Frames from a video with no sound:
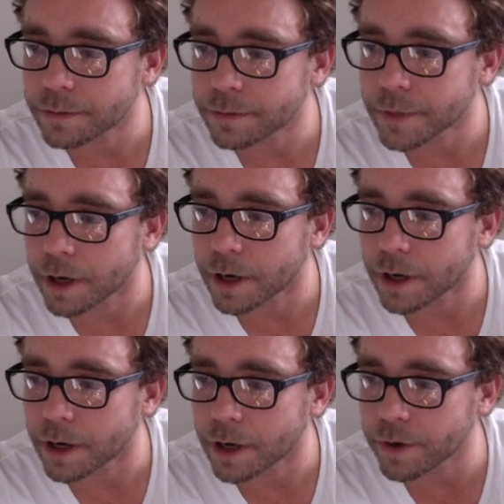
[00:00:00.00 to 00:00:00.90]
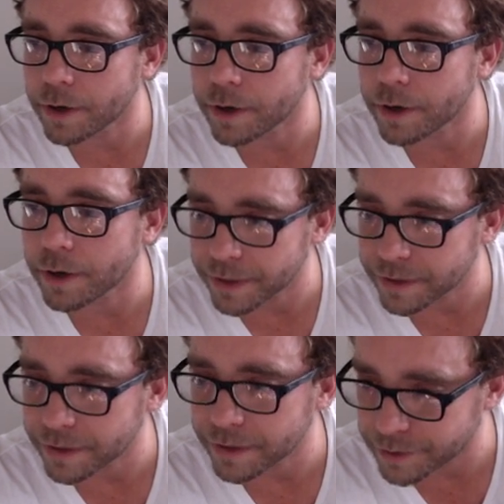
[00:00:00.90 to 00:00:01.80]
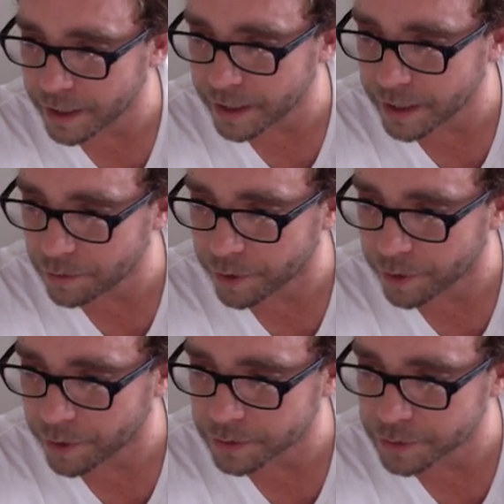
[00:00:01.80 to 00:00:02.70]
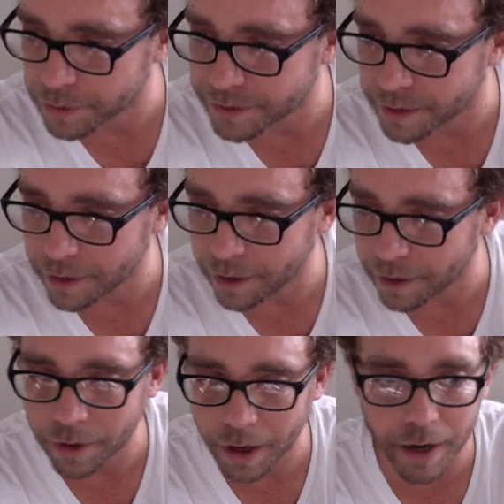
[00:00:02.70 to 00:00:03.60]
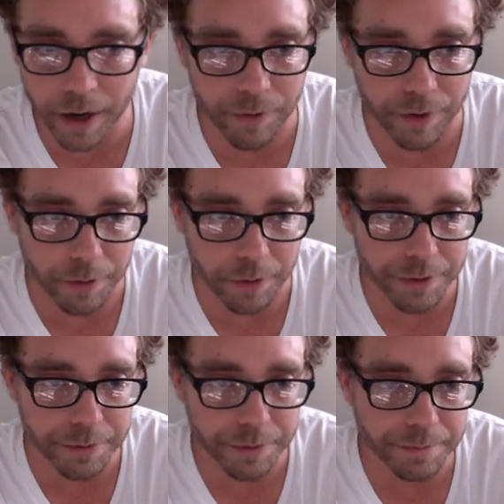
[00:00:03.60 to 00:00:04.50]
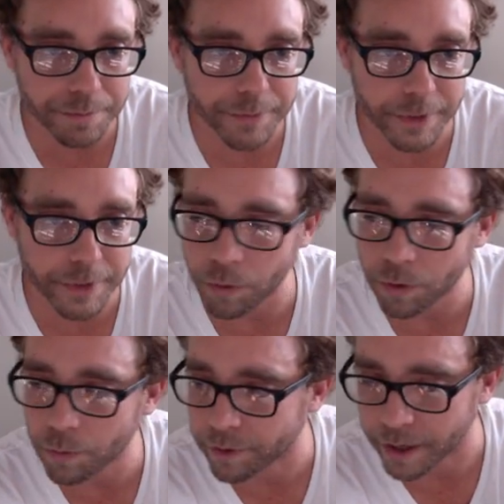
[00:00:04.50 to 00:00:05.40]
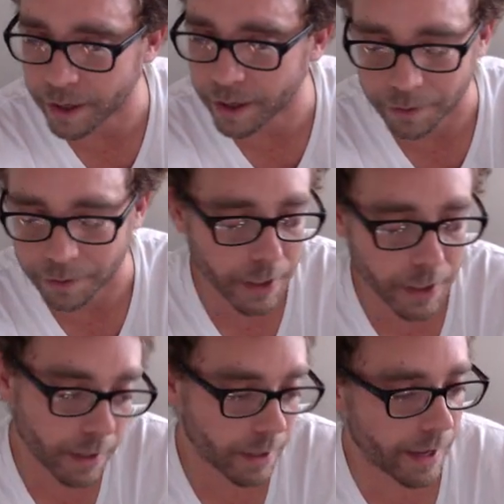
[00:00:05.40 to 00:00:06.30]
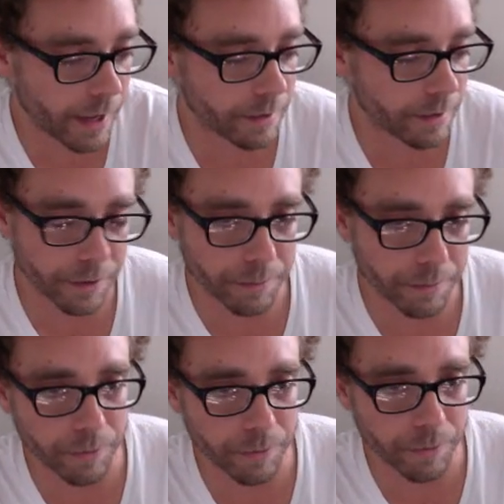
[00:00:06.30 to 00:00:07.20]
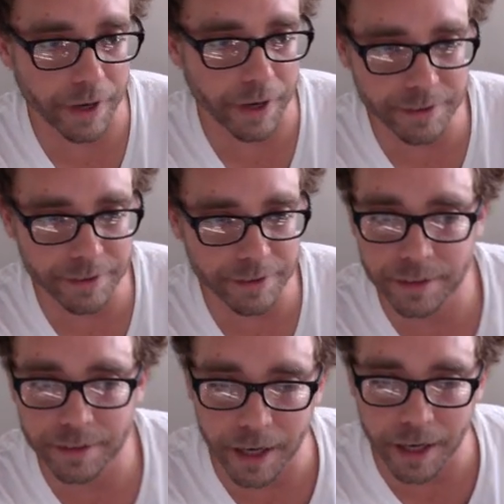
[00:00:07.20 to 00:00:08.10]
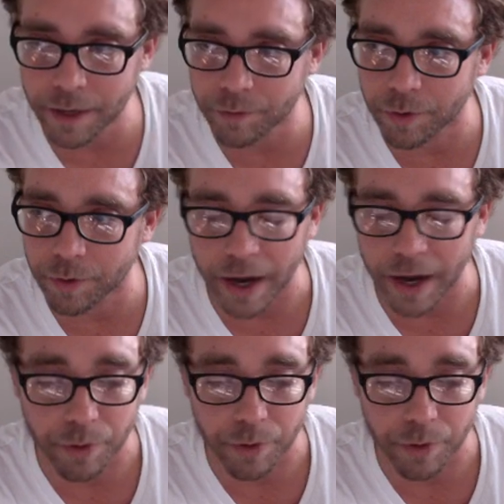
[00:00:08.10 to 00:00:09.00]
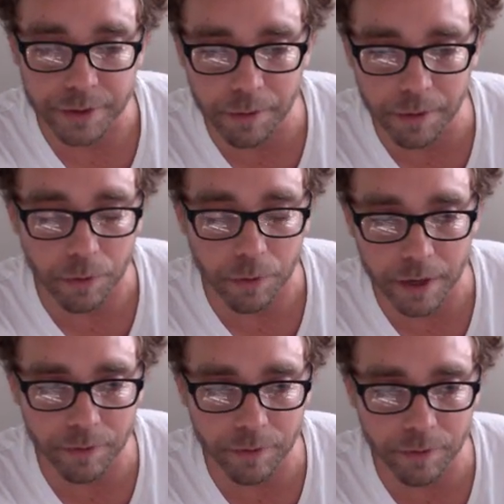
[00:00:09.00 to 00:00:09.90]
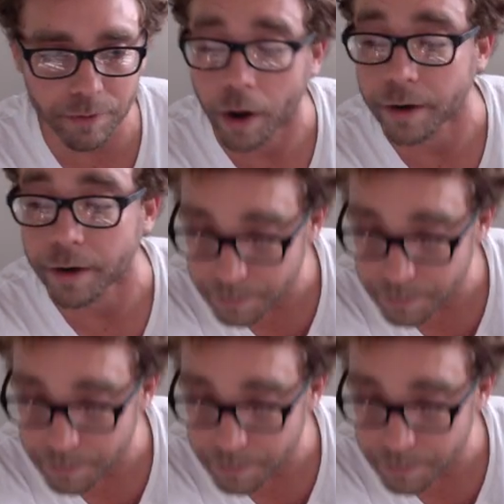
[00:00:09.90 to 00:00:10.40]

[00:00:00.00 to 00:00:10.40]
Another one. Please take out Jansen. We are going to lose this. No, not even close. It's 0-1 right now. And Jansen does not give up 5 runs. He will give up 1.